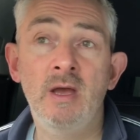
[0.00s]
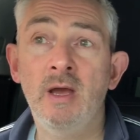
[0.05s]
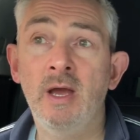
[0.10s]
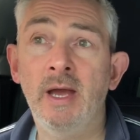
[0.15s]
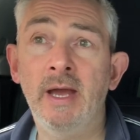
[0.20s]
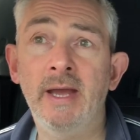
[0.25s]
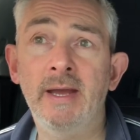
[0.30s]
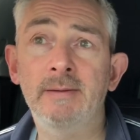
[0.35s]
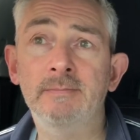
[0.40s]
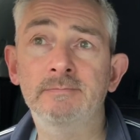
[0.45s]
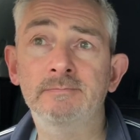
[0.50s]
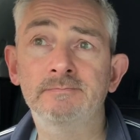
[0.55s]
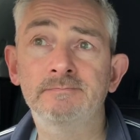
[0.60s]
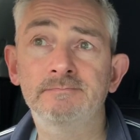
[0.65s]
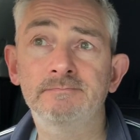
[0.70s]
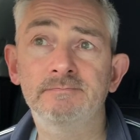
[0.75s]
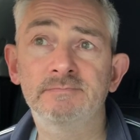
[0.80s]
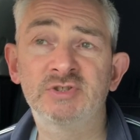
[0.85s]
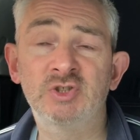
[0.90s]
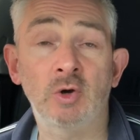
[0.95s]

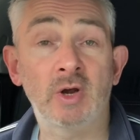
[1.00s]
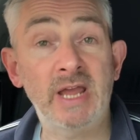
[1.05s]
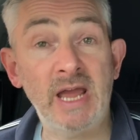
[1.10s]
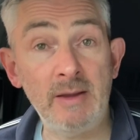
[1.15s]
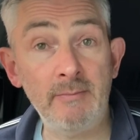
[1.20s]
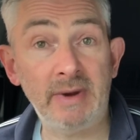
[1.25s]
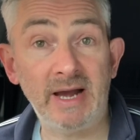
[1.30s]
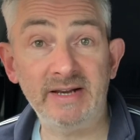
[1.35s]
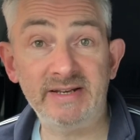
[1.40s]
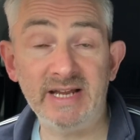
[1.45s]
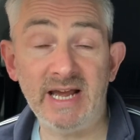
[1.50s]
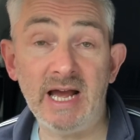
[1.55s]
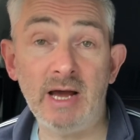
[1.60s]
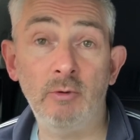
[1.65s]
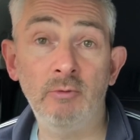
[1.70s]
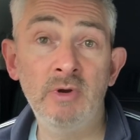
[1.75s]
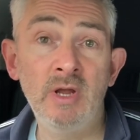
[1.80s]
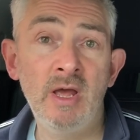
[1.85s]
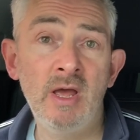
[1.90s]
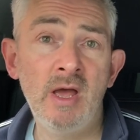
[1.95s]
So I came back
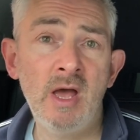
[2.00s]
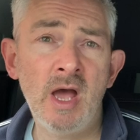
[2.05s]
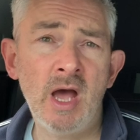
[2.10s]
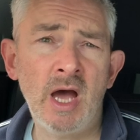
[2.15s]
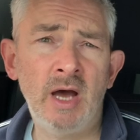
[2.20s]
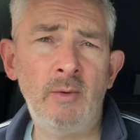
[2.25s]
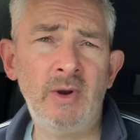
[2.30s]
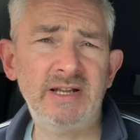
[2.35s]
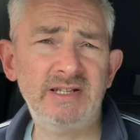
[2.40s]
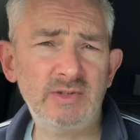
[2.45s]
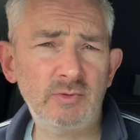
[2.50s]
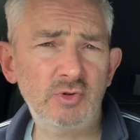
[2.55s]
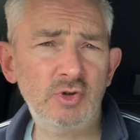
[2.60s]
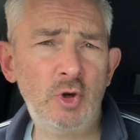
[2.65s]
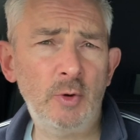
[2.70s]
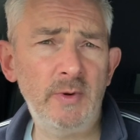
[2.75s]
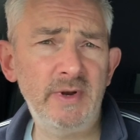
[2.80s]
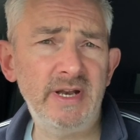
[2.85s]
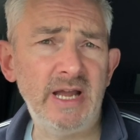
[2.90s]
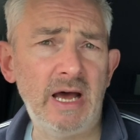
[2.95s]
down, and as I was
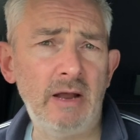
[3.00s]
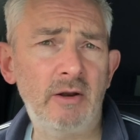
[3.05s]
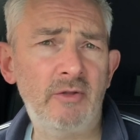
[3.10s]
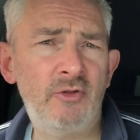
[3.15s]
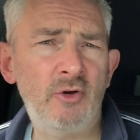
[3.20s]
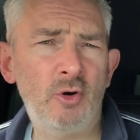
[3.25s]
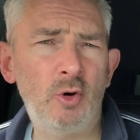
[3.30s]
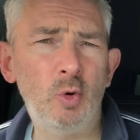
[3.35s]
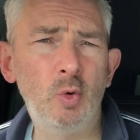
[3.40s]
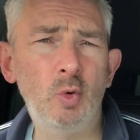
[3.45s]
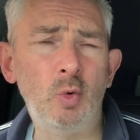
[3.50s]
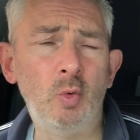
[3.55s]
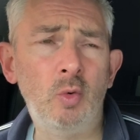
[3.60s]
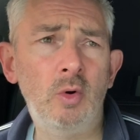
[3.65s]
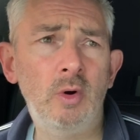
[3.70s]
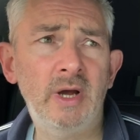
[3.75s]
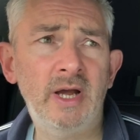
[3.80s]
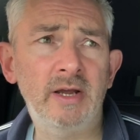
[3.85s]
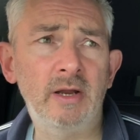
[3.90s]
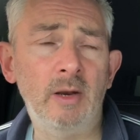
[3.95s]
coming down, I thought, oh,
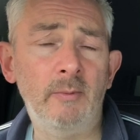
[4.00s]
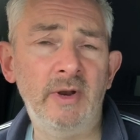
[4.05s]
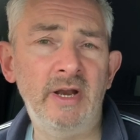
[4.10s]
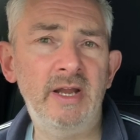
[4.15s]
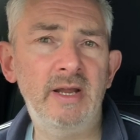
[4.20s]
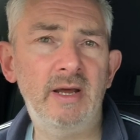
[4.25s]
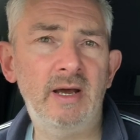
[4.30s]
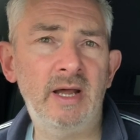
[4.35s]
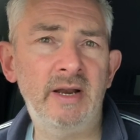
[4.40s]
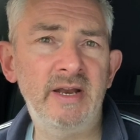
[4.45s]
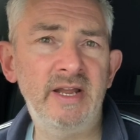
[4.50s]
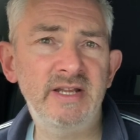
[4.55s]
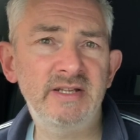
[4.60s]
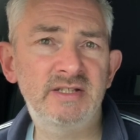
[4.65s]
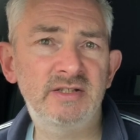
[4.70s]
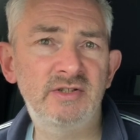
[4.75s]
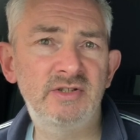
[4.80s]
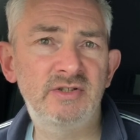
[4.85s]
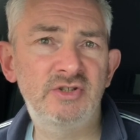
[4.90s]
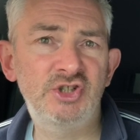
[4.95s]
hang on a minute, I need
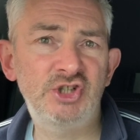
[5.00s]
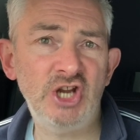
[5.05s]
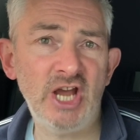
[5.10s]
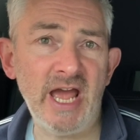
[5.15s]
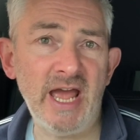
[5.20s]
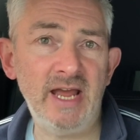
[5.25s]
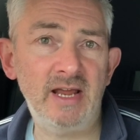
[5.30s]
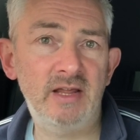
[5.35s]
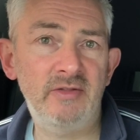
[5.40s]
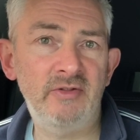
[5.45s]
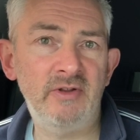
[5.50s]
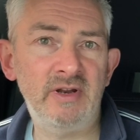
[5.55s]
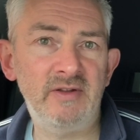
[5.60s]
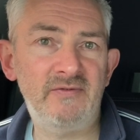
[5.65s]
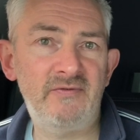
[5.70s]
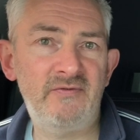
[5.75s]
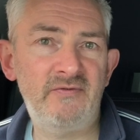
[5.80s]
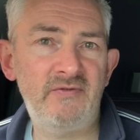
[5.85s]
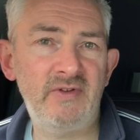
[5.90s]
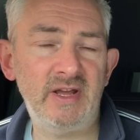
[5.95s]
to check that it
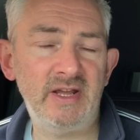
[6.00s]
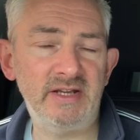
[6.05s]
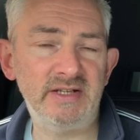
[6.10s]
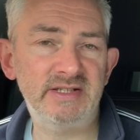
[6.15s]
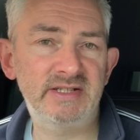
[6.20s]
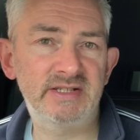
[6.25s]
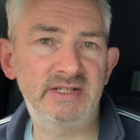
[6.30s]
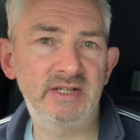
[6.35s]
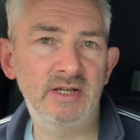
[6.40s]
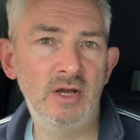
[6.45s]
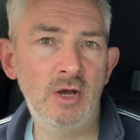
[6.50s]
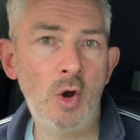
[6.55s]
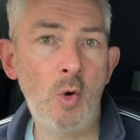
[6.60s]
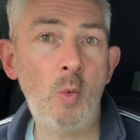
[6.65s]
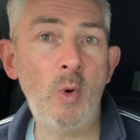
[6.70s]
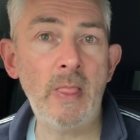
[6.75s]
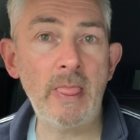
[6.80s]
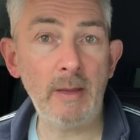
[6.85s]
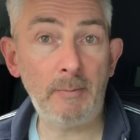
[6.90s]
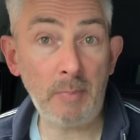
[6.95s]
fits
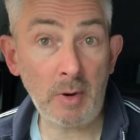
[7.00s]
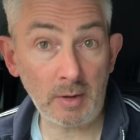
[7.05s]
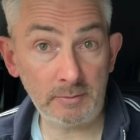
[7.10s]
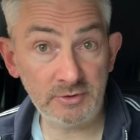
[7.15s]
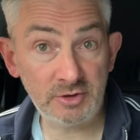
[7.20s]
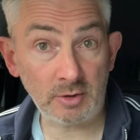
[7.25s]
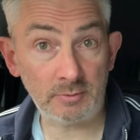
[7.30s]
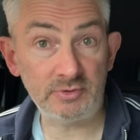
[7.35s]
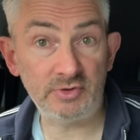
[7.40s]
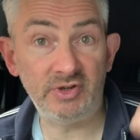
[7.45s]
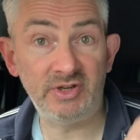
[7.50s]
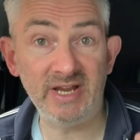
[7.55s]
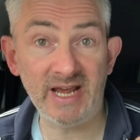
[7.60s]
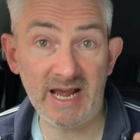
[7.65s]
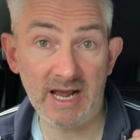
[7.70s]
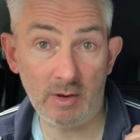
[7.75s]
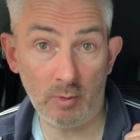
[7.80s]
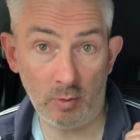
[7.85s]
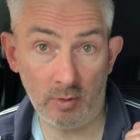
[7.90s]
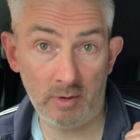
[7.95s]
when the pop top's
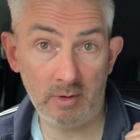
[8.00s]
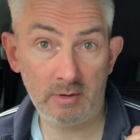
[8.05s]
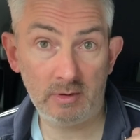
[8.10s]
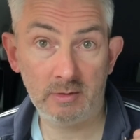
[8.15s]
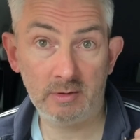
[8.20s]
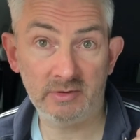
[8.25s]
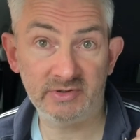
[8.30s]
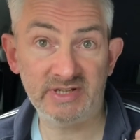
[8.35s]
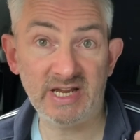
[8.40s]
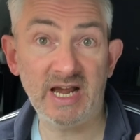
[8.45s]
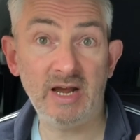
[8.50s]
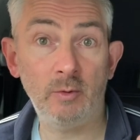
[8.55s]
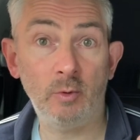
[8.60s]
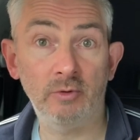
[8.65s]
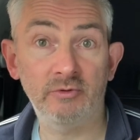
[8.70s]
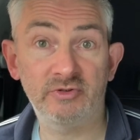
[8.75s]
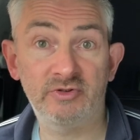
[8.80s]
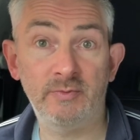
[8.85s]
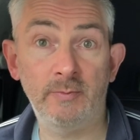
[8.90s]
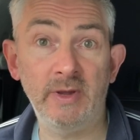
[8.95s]
down, because I
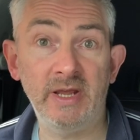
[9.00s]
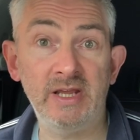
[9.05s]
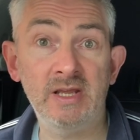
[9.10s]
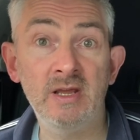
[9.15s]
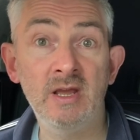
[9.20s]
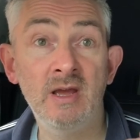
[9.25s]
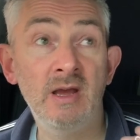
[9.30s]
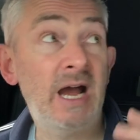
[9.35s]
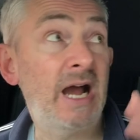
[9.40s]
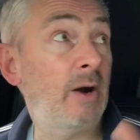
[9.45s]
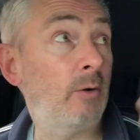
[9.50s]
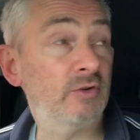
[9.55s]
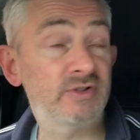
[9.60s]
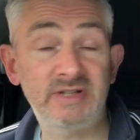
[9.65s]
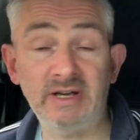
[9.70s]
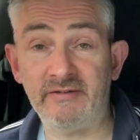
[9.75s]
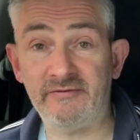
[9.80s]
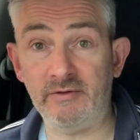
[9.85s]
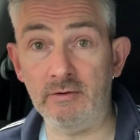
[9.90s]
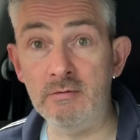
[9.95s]
want to
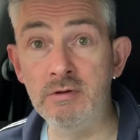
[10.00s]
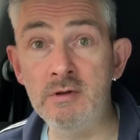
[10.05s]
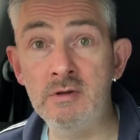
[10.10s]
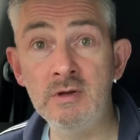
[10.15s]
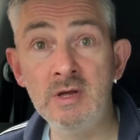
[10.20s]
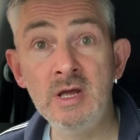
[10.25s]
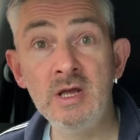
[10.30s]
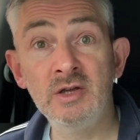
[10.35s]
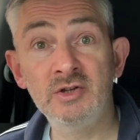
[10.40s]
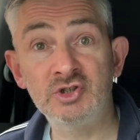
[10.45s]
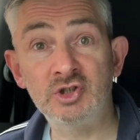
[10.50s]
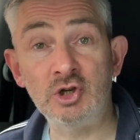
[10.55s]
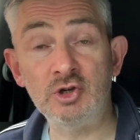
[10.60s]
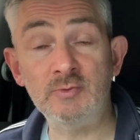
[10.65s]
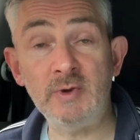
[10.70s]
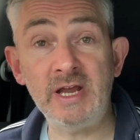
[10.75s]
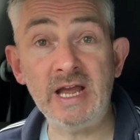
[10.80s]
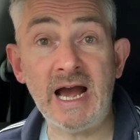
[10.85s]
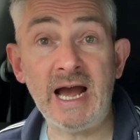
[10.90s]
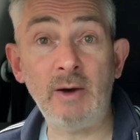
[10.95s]
have
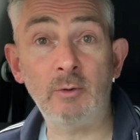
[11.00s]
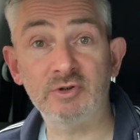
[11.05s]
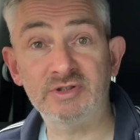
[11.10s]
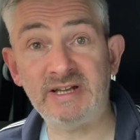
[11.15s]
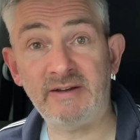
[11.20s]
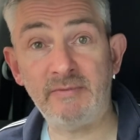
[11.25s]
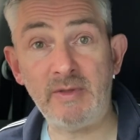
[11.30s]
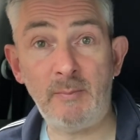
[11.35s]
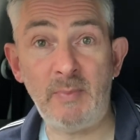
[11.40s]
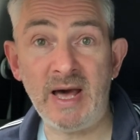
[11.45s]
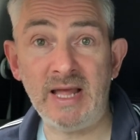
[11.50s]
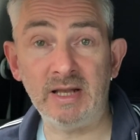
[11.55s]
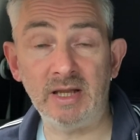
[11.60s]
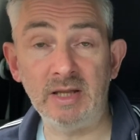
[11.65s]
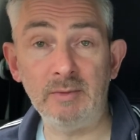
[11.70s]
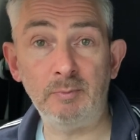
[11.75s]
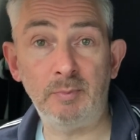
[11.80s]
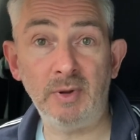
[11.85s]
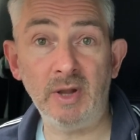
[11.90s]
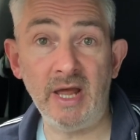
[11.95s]
the panel
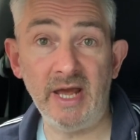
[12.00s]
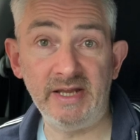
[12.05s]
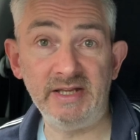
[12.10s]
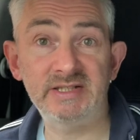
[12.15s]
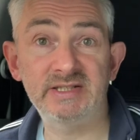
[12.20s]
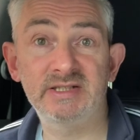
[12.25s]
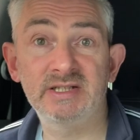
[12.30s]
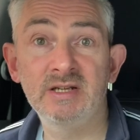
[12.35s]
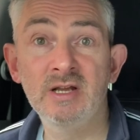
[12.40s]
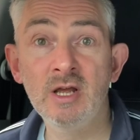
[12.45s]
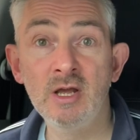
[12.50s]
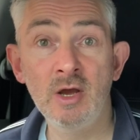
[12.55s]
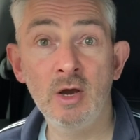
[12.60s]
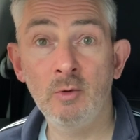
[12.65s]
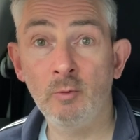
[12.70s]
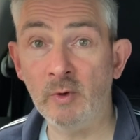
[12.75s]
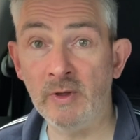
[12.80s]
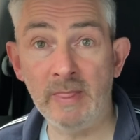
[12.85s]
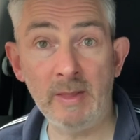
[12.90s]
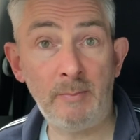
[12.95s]
in place
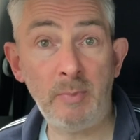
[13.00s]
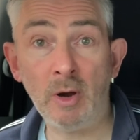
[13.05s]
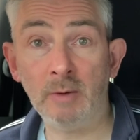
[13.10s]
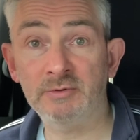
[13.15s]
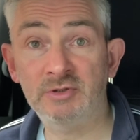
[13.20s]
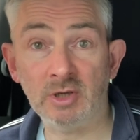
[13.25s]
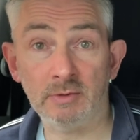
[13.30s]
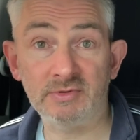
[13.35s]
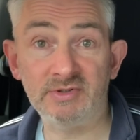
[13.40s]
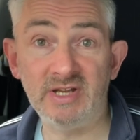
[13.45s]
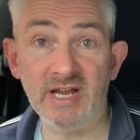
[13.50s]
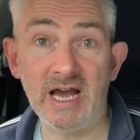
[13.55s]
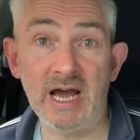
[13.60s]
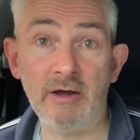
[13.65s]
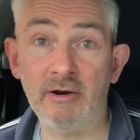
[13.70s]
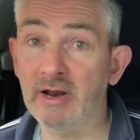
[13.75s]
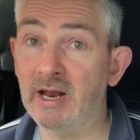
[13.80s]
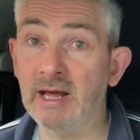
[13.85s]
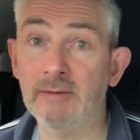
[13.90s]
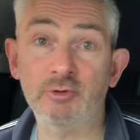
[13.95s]
when the pop top's
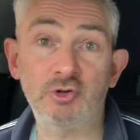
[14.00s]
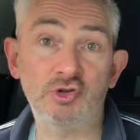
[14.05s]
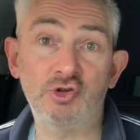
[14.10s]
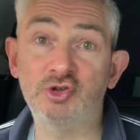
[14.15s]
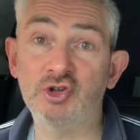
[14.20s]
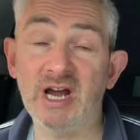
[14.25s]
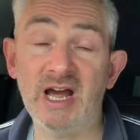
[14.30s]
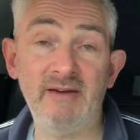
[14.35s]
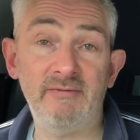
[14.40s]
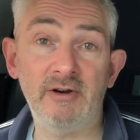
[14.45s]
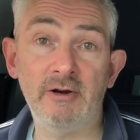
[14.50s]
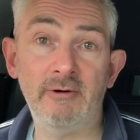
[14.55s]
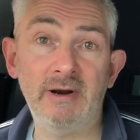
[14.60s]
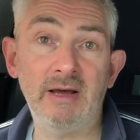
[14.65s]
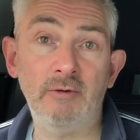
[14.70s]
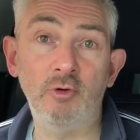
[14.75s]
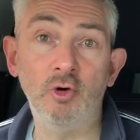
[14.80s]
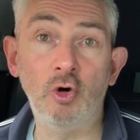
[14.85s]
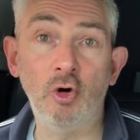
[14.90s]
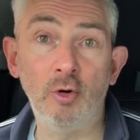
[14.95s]
down and I'm just driving
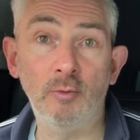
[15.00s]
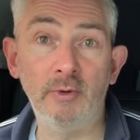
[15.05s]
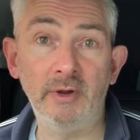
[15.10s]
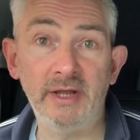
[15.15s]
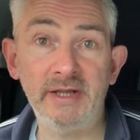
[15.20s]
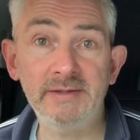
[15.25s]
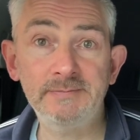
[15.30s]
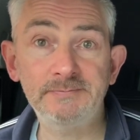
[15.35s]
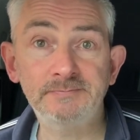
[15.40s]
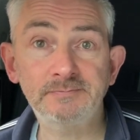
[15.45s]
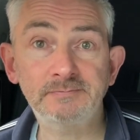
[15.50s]
around normally,